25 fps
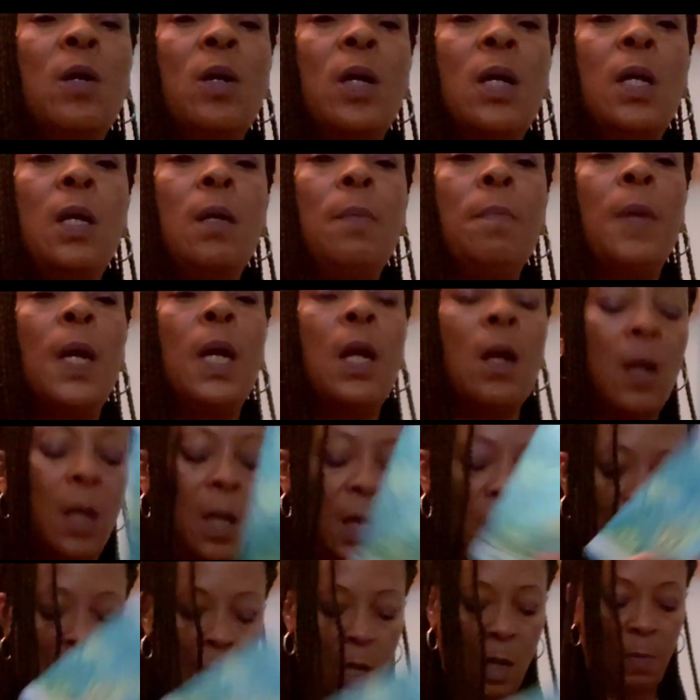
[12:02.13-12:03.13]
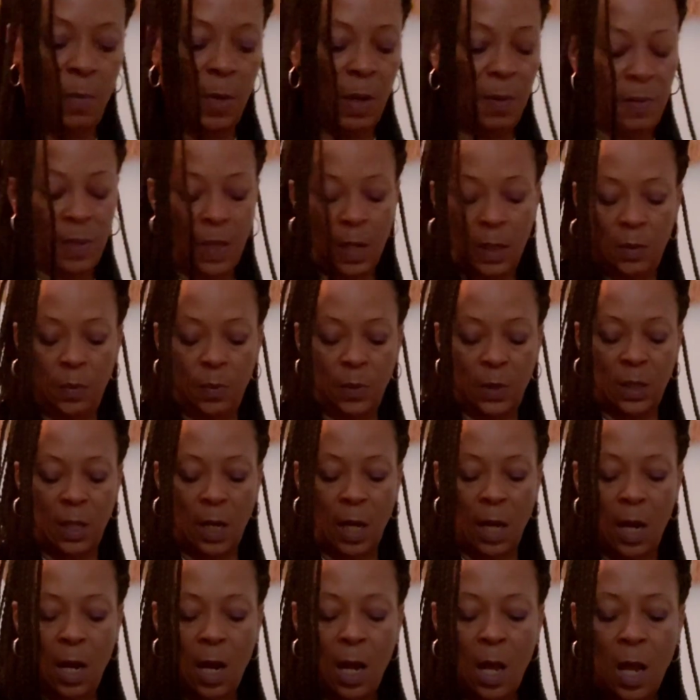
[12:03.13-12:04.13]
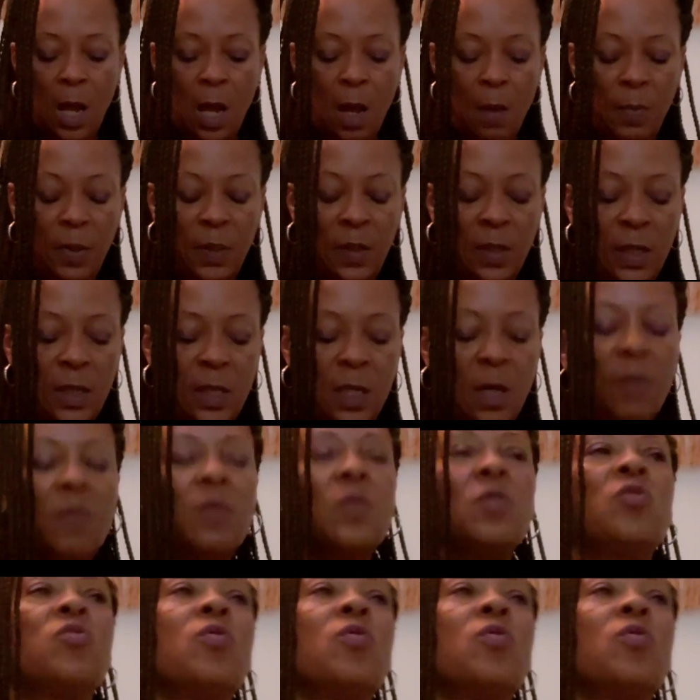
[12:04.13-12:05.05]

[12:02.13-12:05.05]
you're getting married. Maybe that's what But the devil's